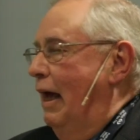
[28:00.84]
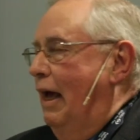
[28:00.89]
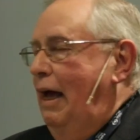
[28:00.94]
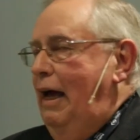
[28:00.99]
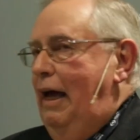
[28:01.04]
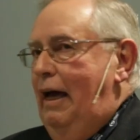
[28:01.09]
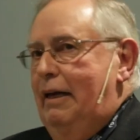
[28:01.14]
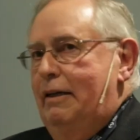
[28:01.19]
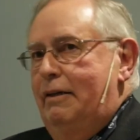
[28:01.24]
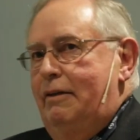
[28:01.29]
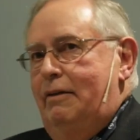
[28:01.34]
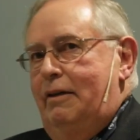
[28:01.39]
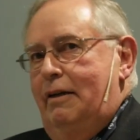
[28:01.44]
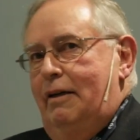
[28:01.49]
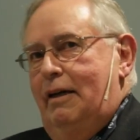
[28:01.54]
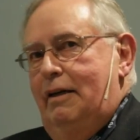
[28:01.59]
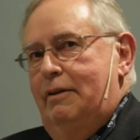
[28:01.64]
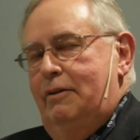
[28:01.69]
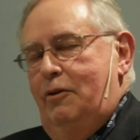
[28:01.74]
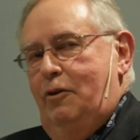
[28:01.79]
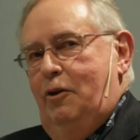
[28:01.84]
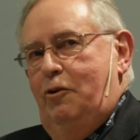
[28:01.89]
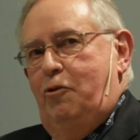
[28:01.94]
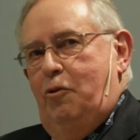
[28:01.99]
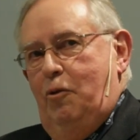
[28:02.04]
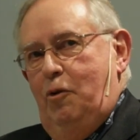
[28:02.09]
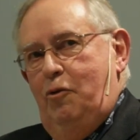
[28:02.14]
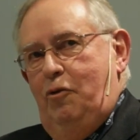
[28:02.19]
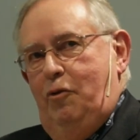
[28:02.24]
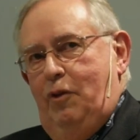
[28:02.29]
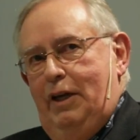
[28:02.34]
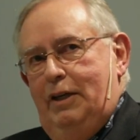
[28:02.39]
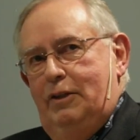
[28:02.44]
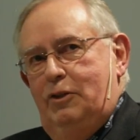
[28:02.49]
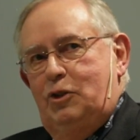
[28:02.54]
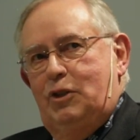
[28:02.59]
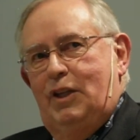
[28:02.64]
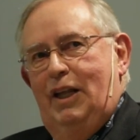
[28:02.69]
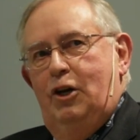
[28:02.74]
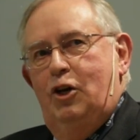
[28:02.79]
And the truth
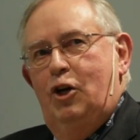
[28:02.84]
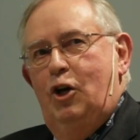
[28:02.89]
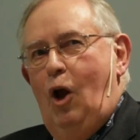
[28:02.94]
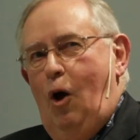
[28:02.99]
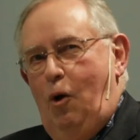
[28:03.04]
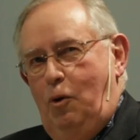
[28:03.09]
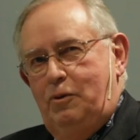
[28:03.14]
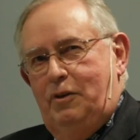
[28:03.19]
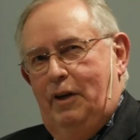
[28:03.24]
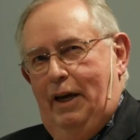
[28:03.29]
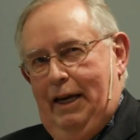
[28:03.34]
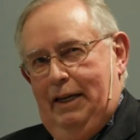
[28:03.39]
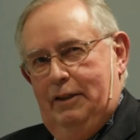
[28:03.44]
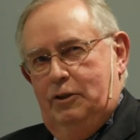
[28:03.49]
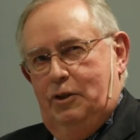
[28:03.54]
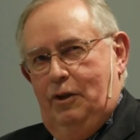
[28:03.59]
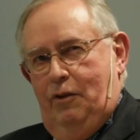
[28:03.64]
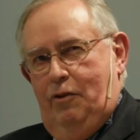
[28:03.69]
is that no tax